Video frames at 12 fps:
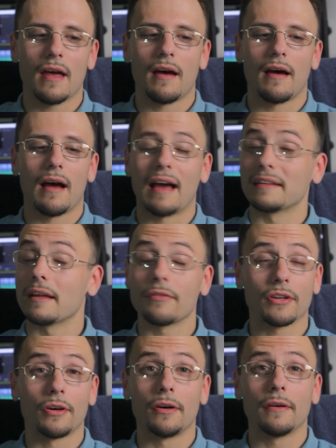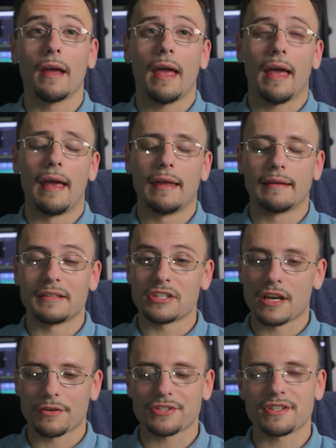I love it all, and I
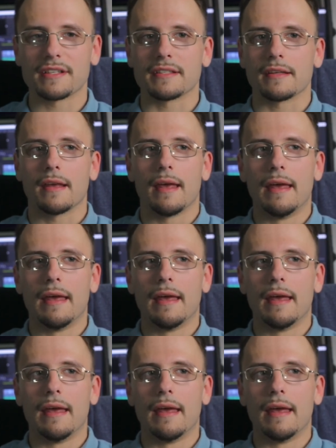cherish it,